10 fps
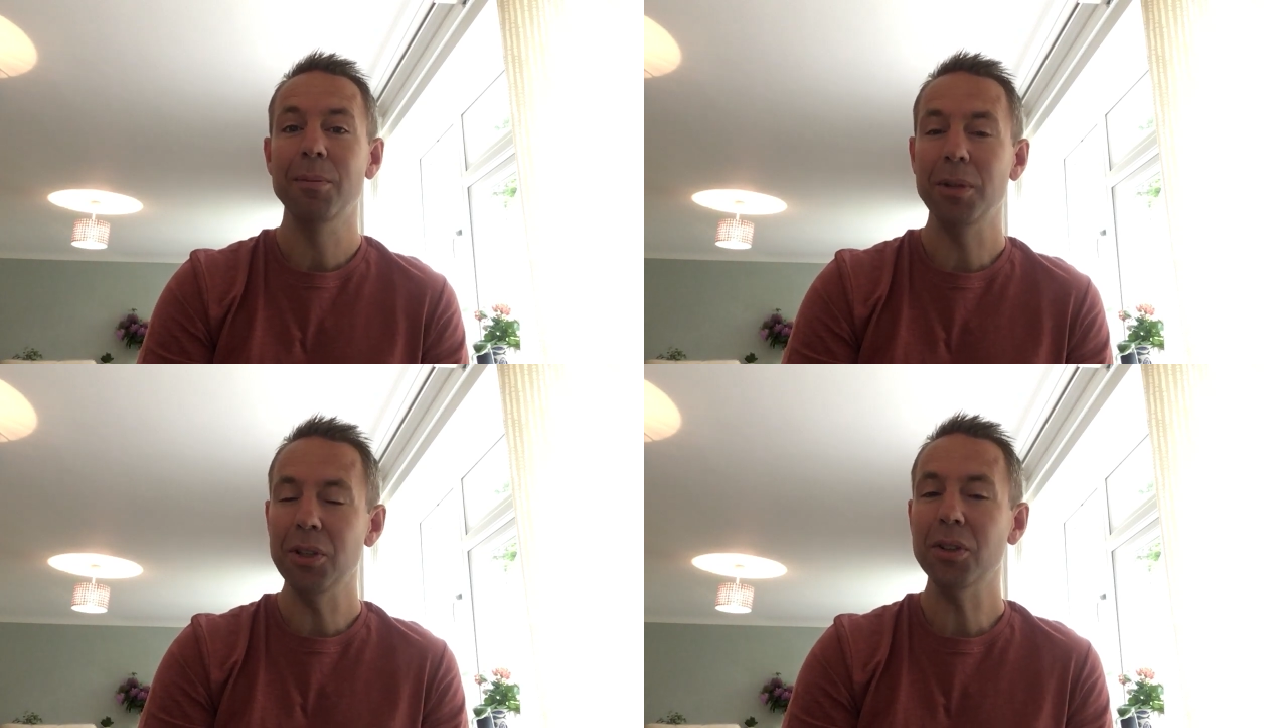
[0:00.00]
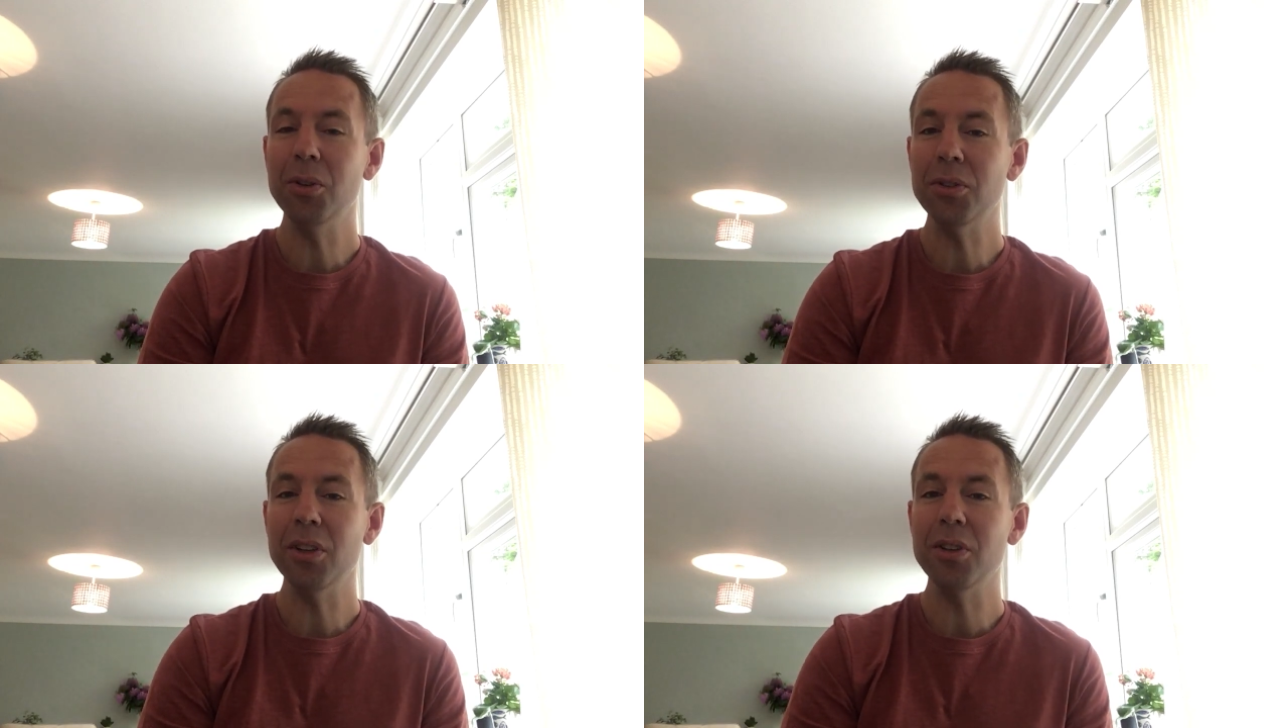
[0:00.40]
But you can
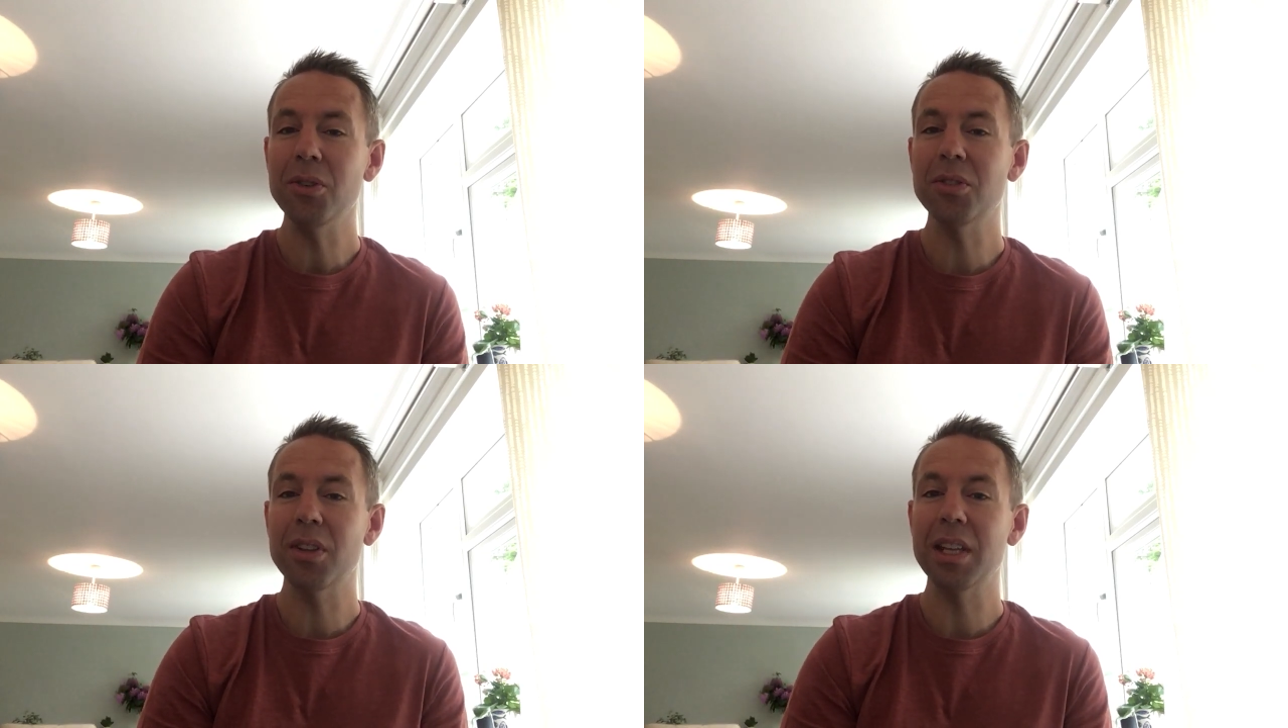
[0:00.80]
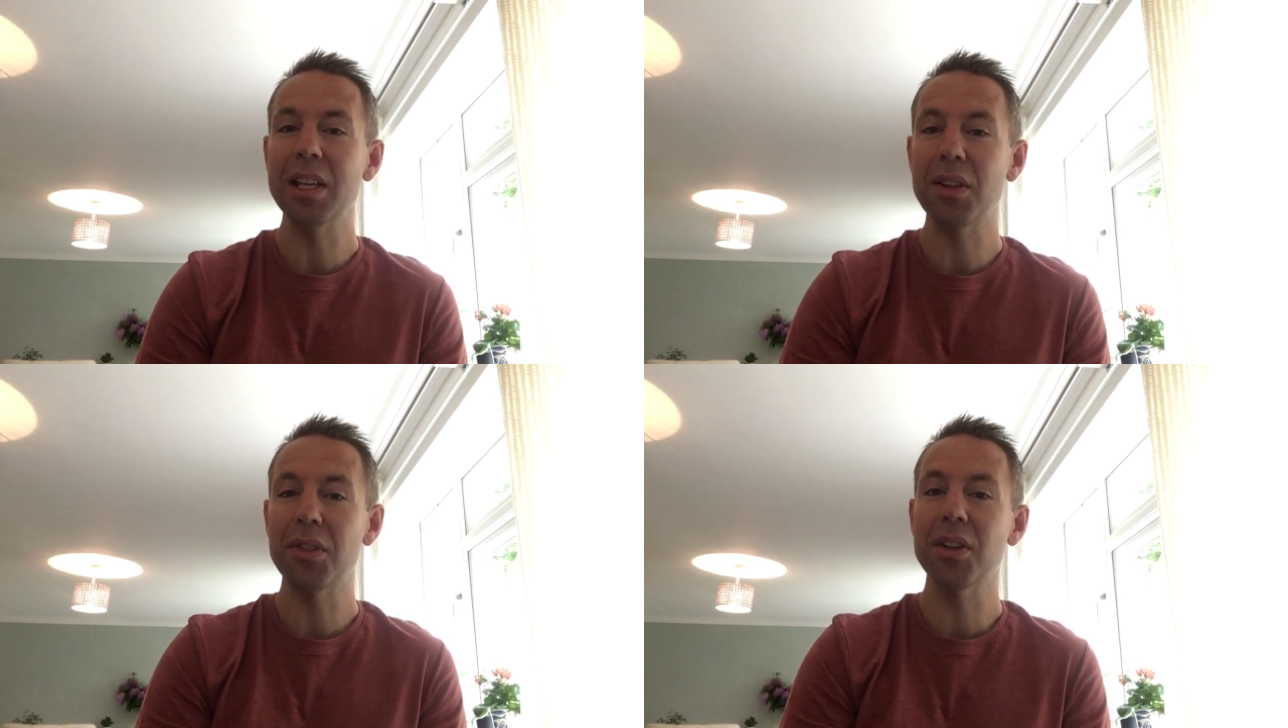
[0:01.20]
also use
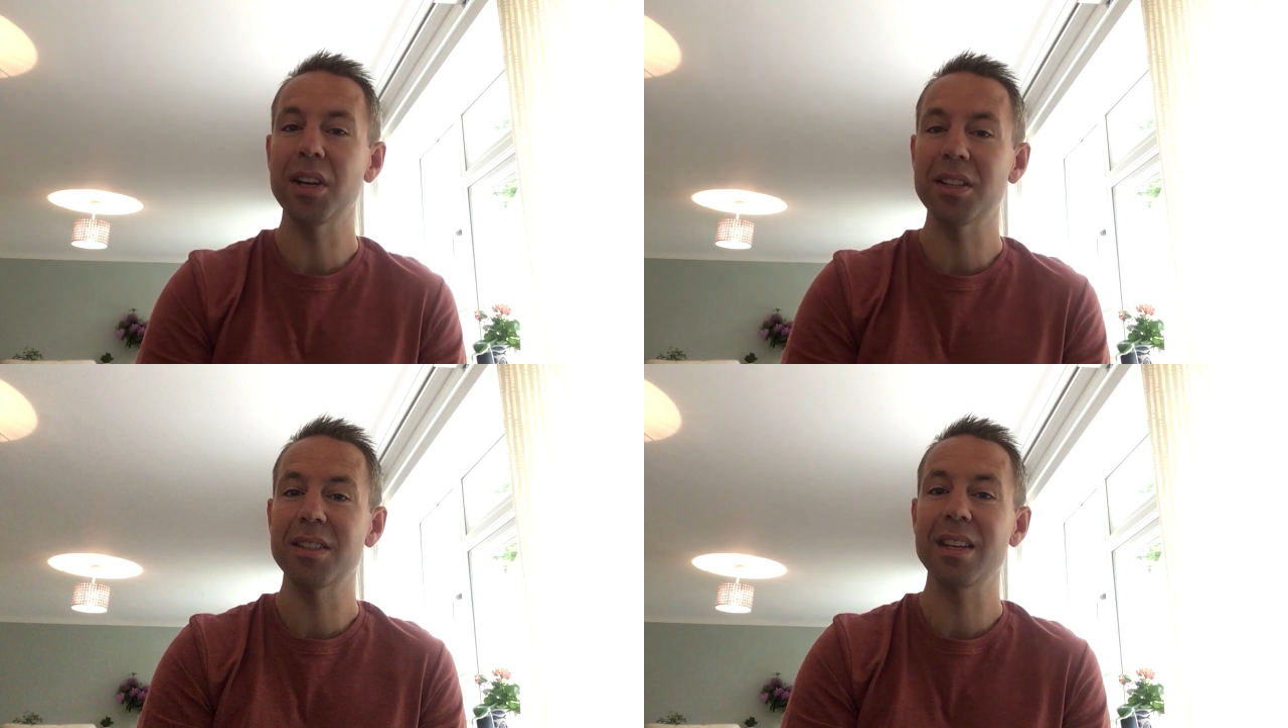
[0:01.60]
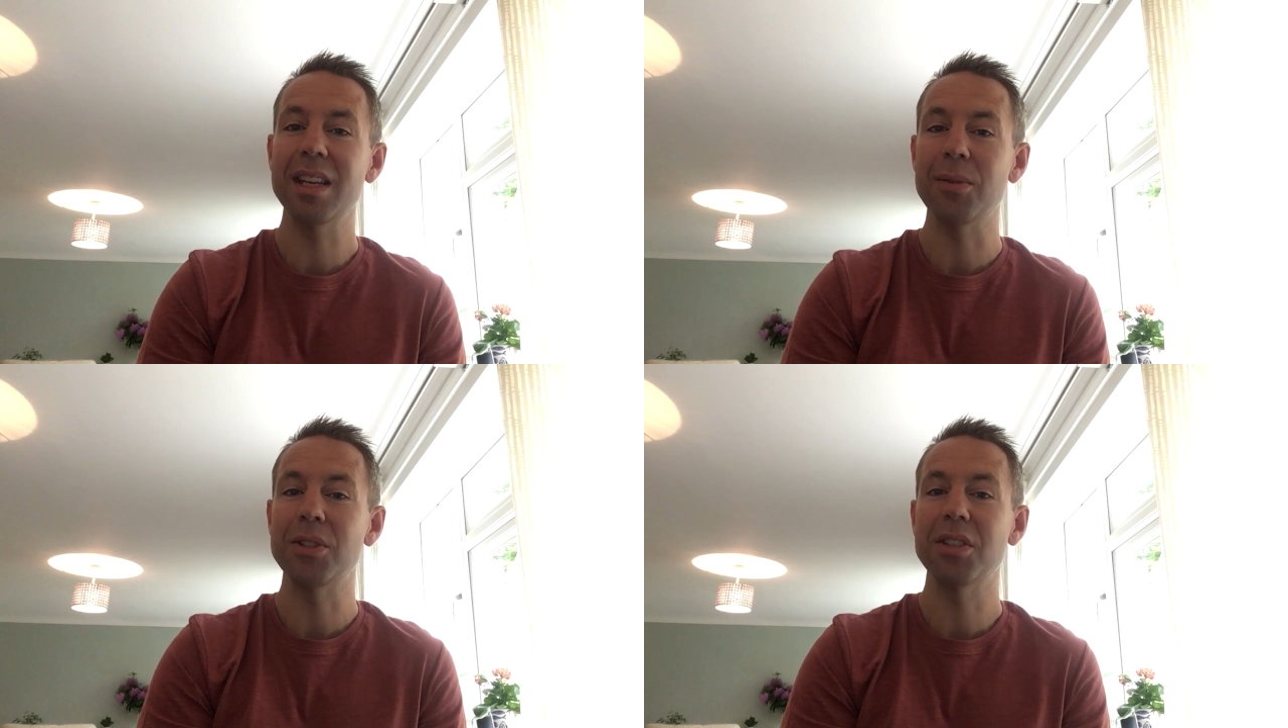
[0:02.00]
the third
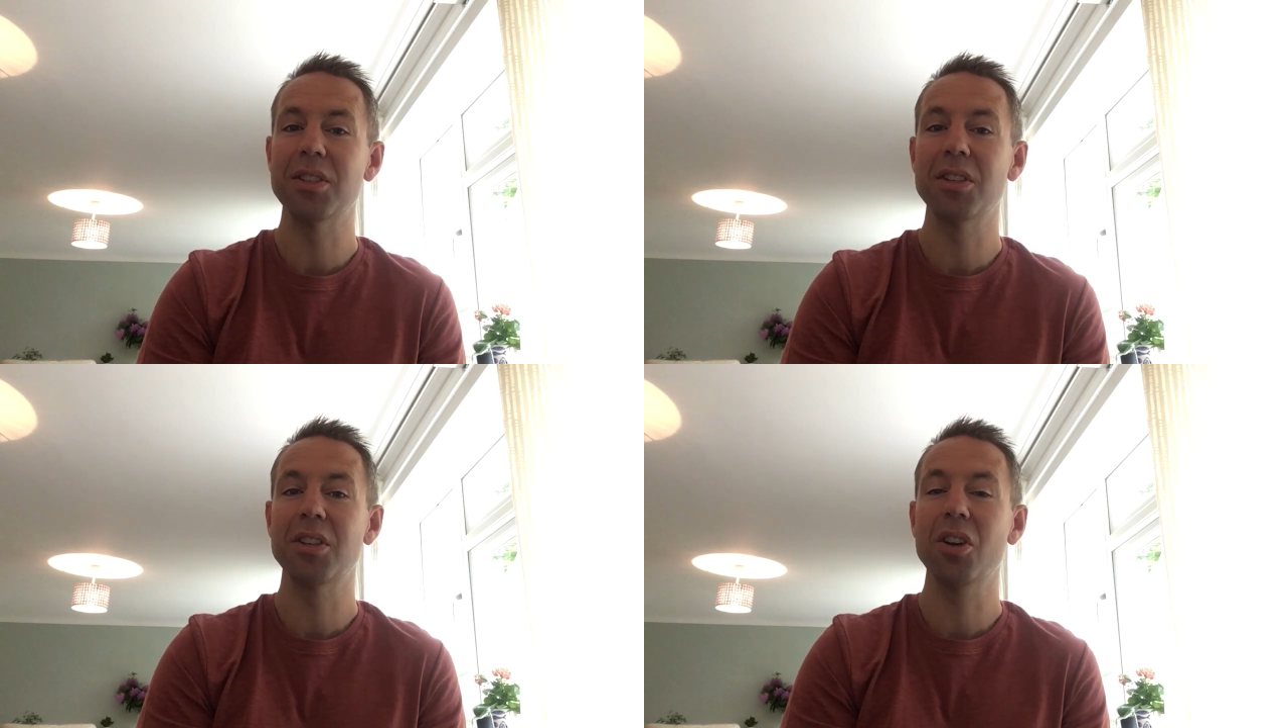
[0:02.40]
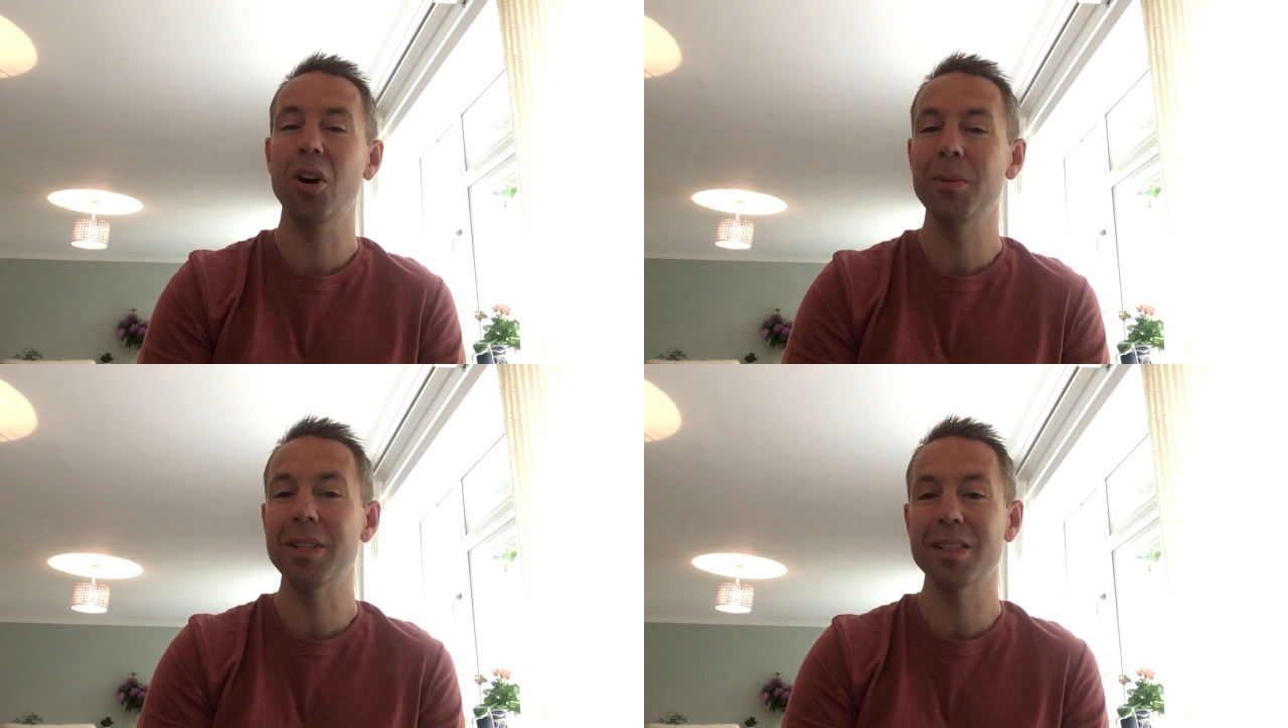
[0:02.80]
C, which is
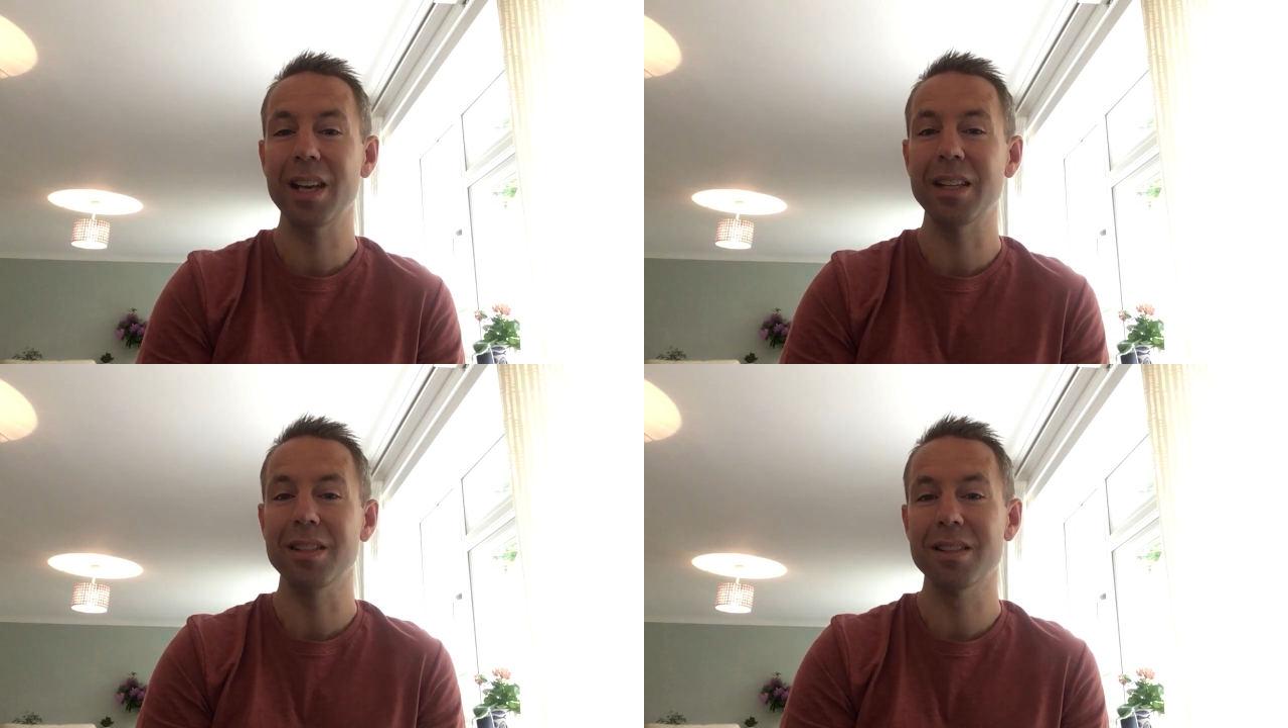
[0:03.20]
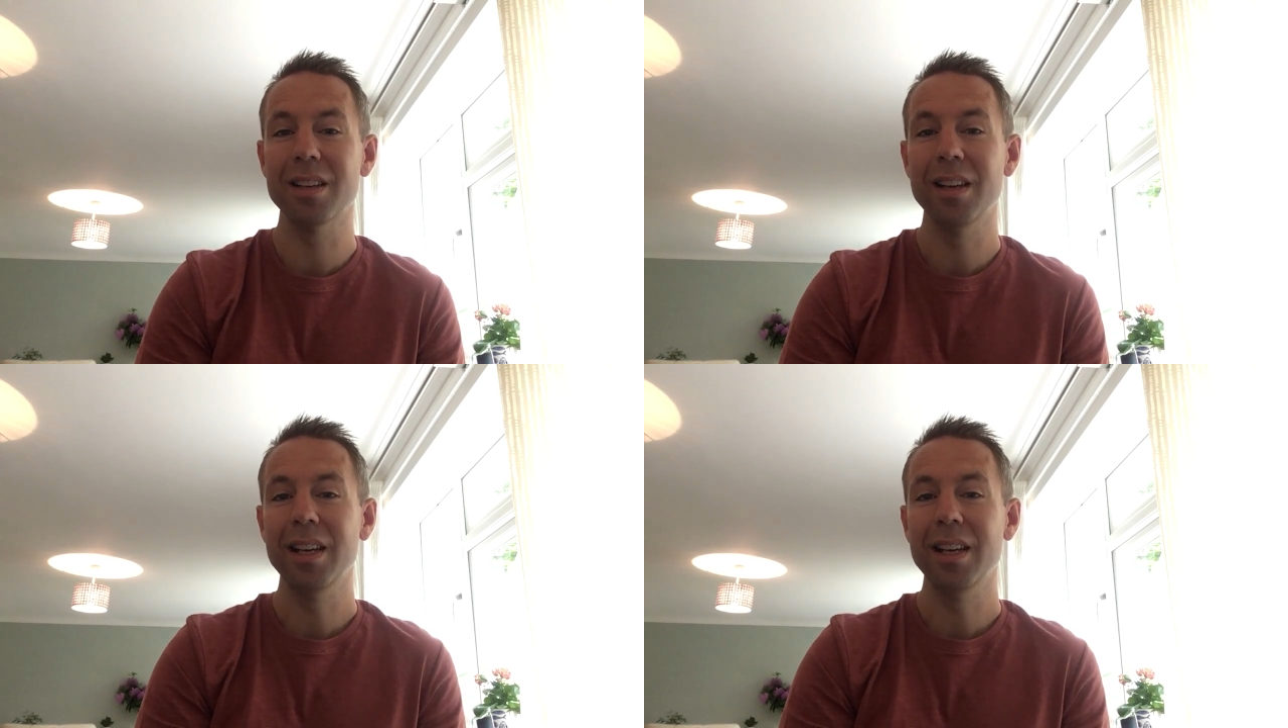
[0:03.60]
common sense.